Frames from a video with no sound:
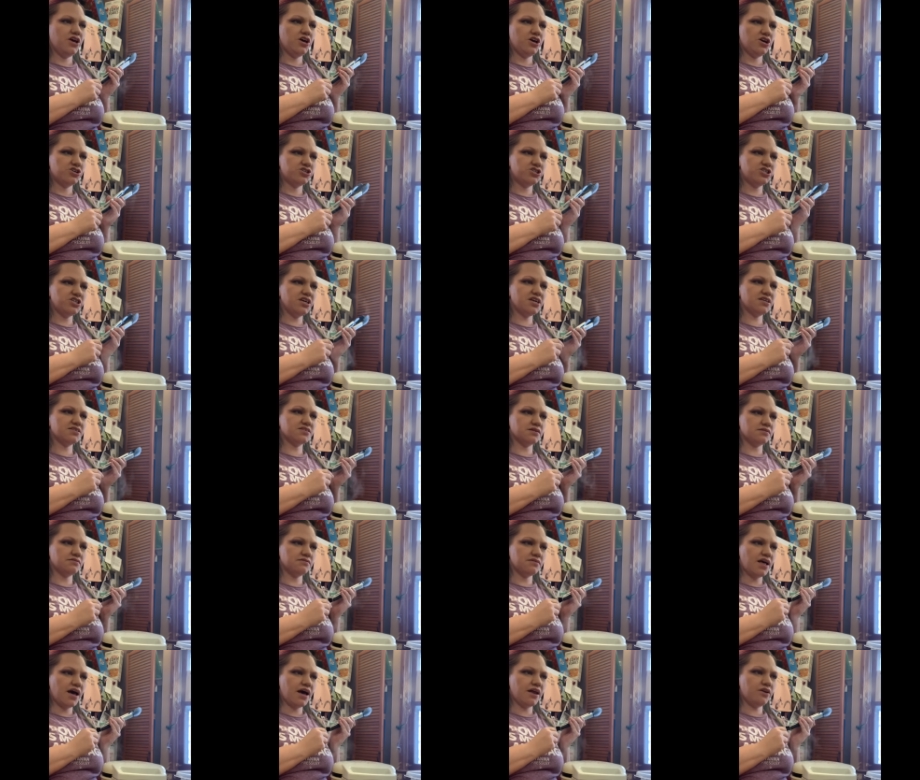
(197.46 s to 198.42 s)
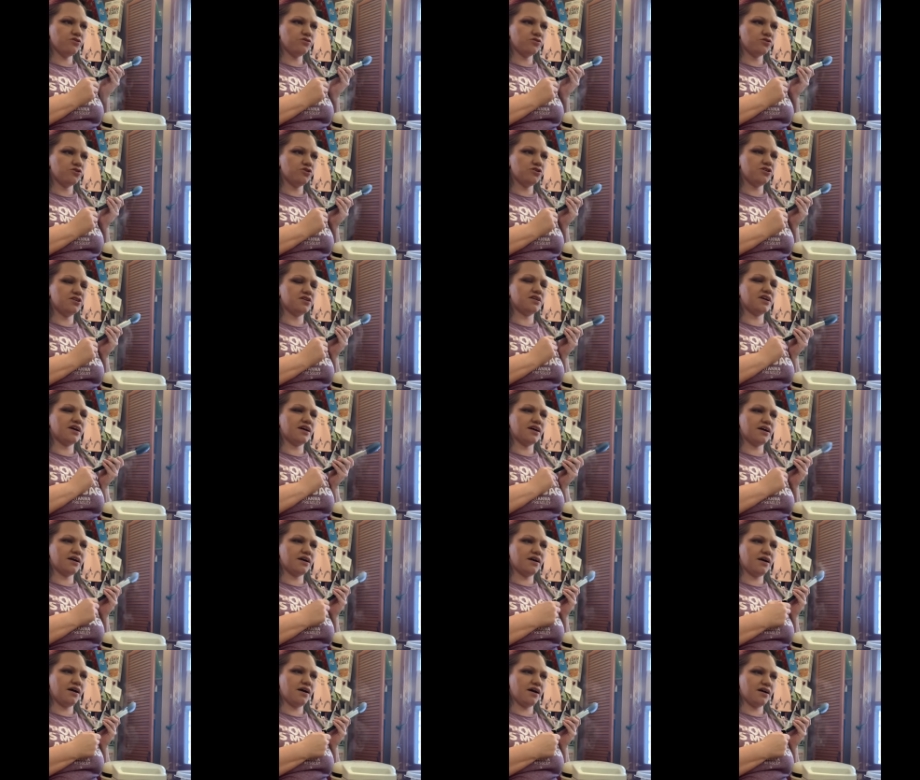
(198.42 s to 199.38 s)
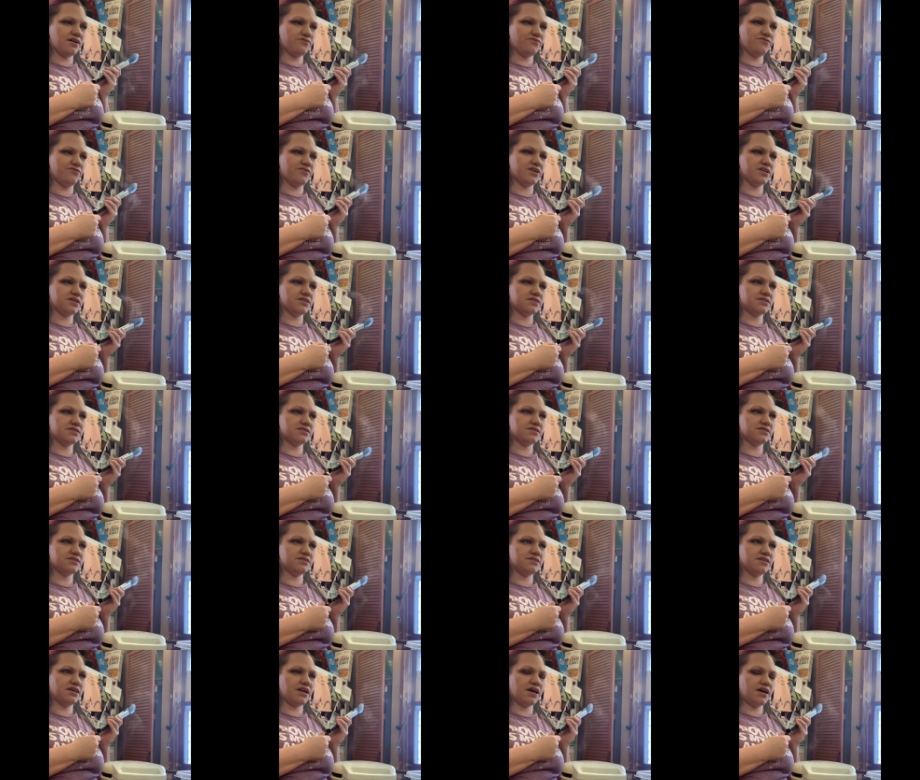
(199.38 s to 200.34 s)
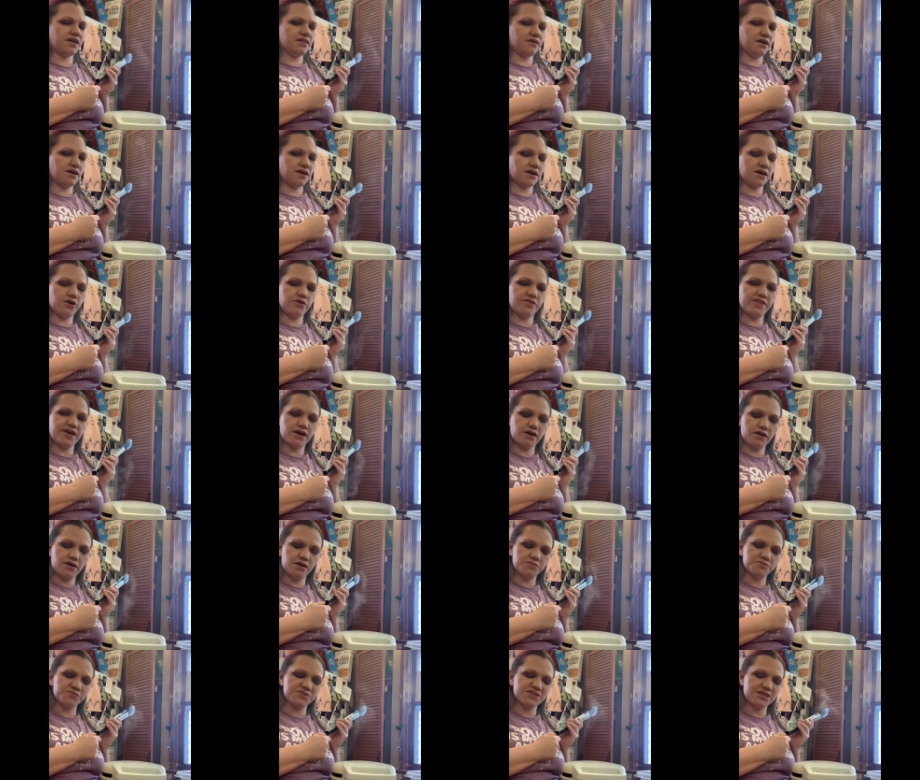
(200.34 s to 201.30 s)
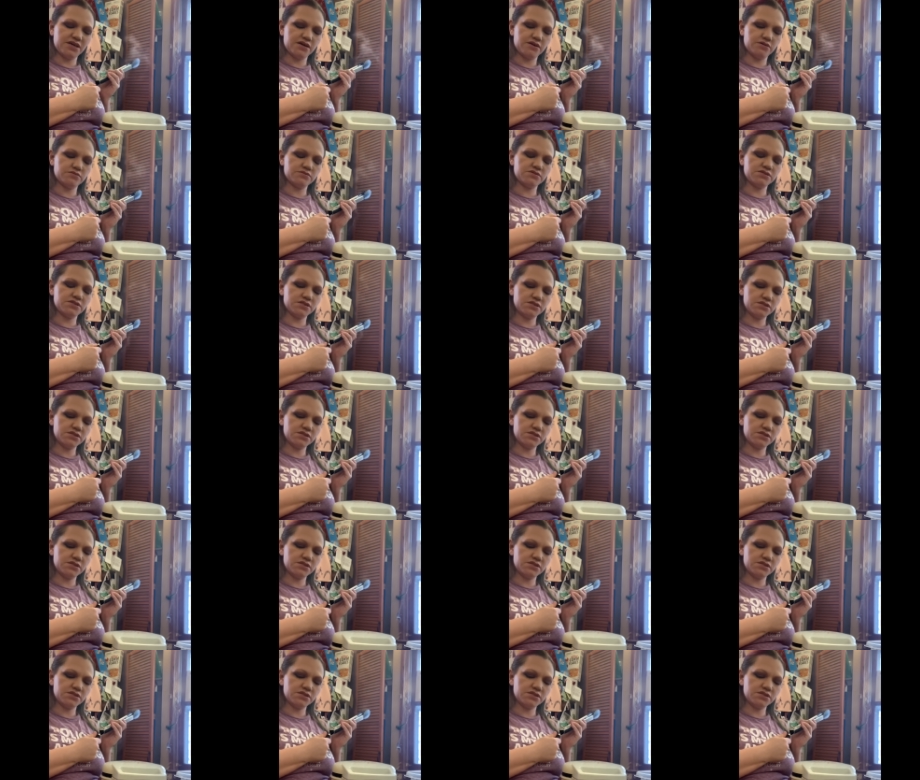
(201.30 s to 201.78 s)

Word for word: she has a lot of good confidence that I like how that comes out.